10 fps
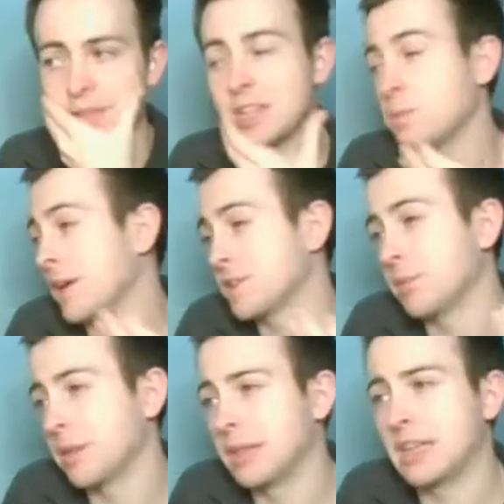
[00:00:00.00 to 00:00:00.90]
It's
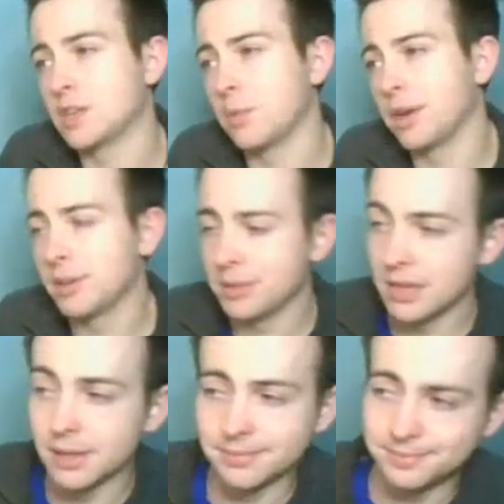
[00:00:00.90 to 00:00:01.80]
possible that they just wanted to be
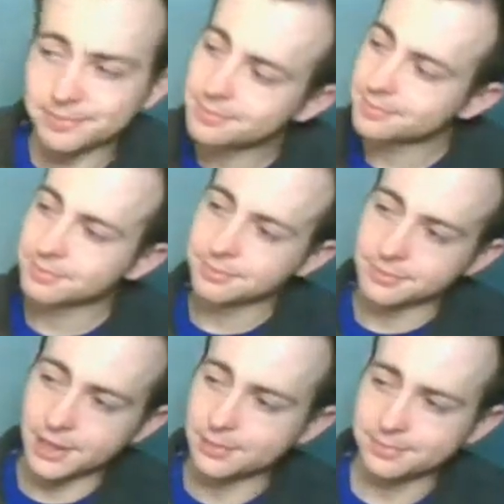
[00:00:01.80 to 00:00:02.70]
done,
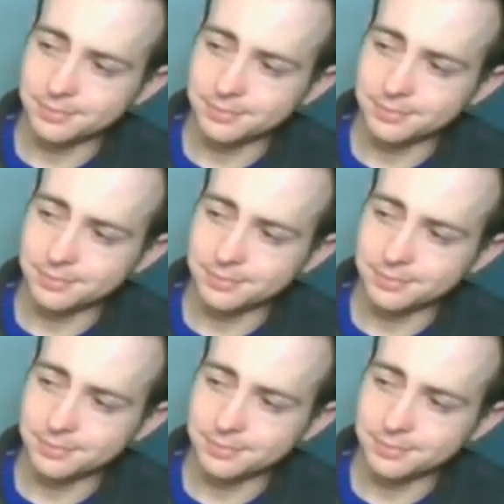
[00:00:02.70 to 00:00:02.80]
you know.